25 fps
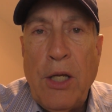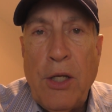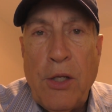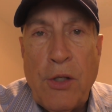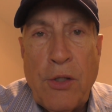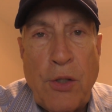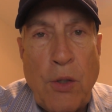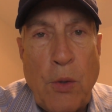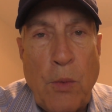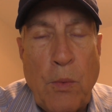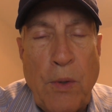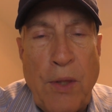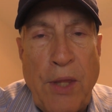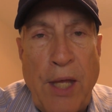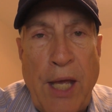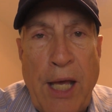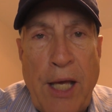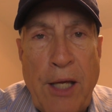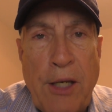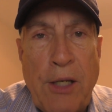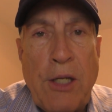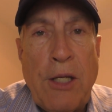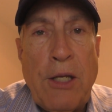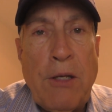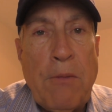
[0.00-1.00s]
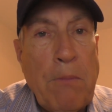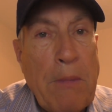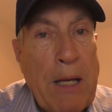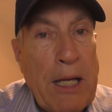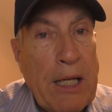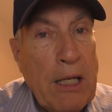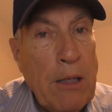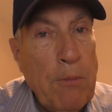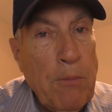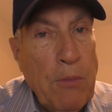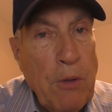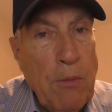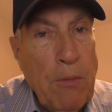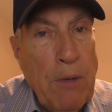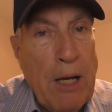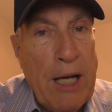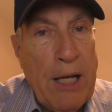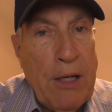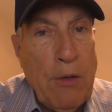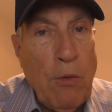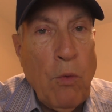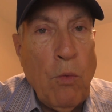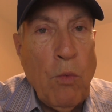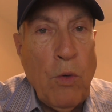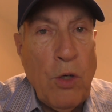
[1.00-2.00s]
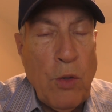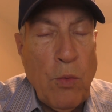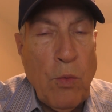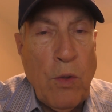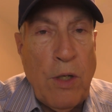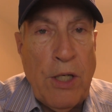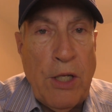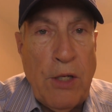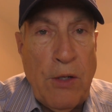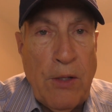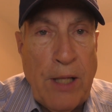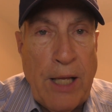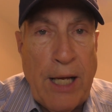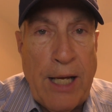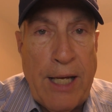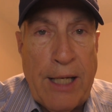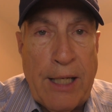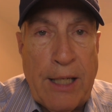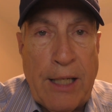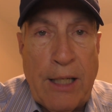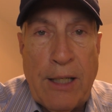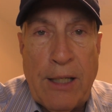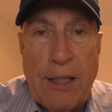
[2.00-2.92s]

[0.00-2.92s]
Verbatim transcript: So with that, you make up your mind which one you like.